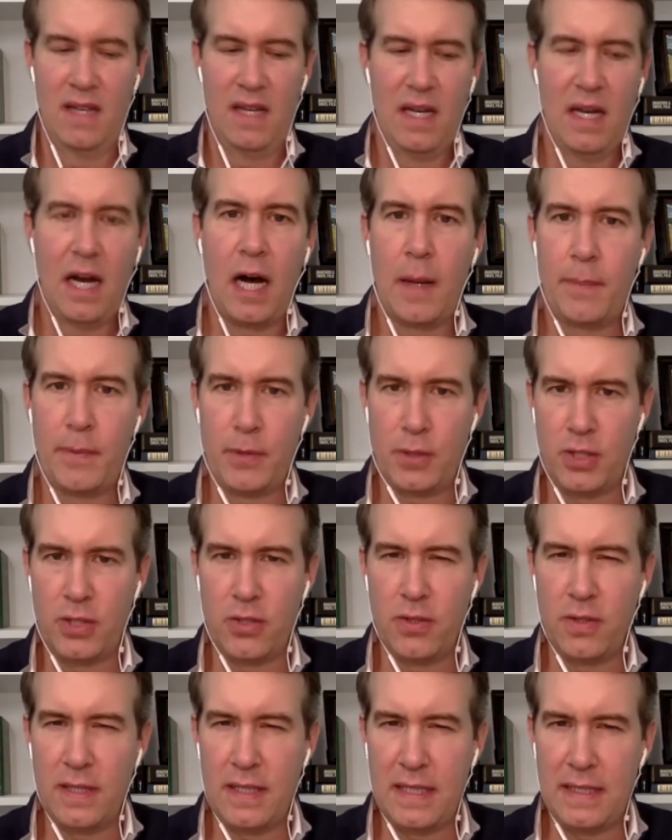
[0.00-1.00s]

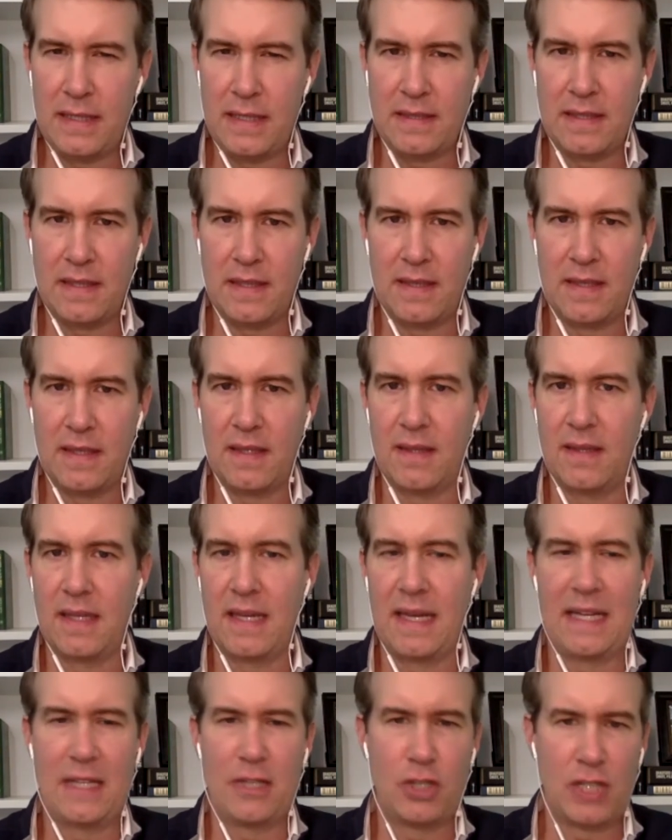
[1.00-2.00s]
opportunities and the
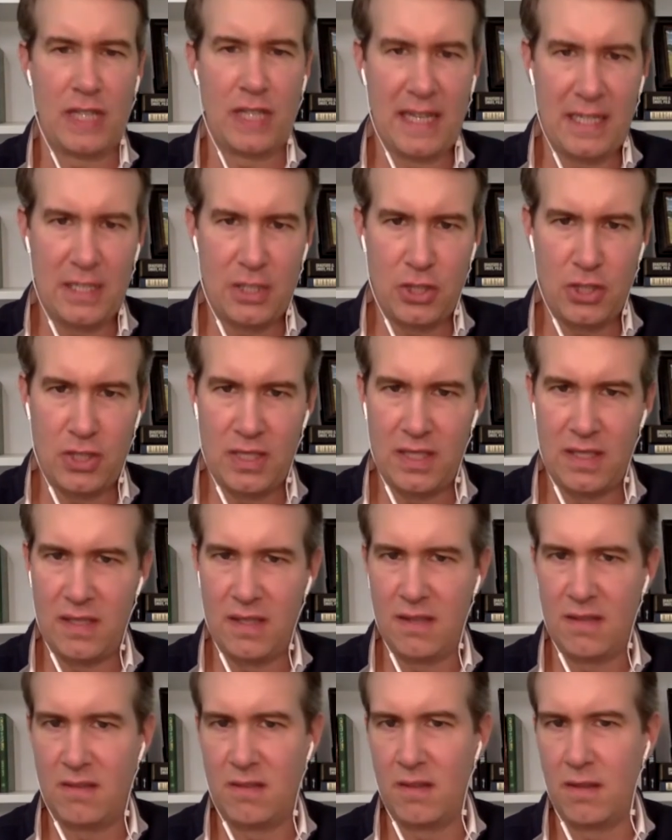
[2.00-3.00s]
education
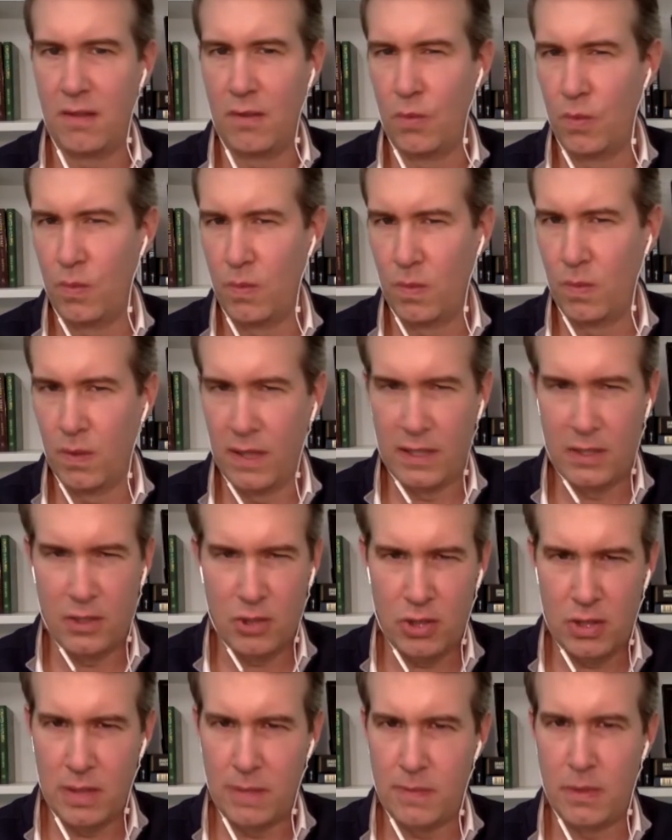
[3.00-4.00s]
and the
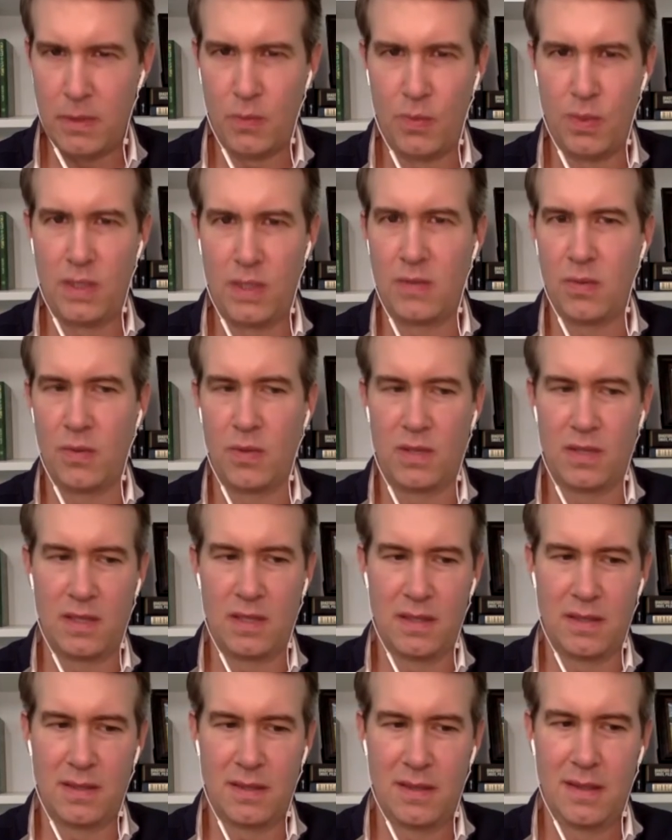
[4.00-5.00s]
relationships and
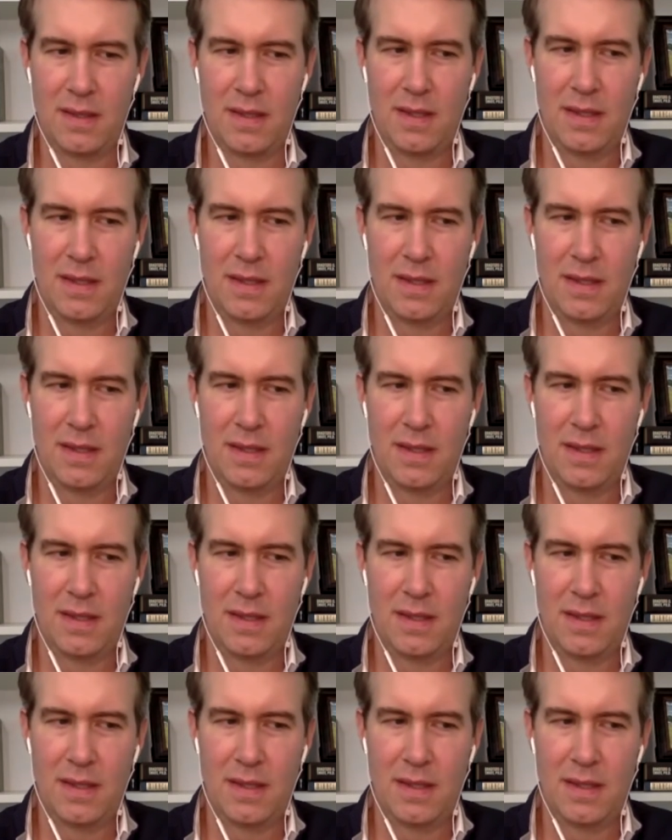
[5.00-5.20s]
resources,